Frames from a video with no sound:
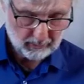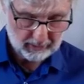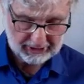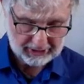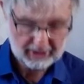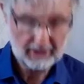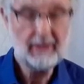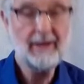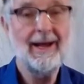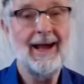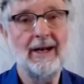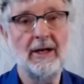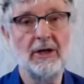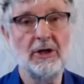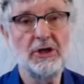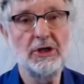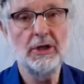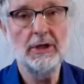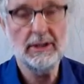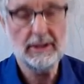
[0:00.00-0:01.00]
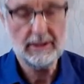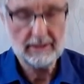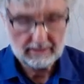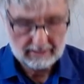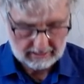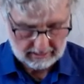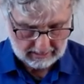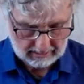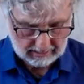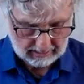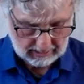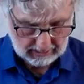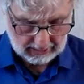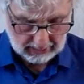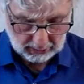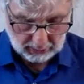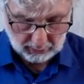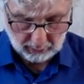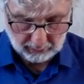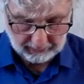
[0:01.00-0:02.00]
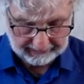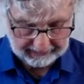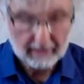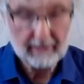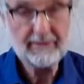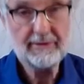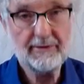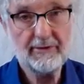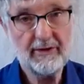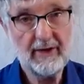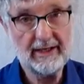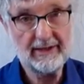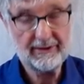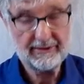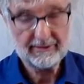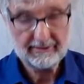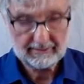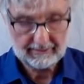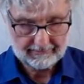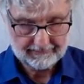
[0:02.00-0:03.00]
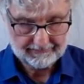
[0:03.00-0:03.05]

which can in turn cause stress.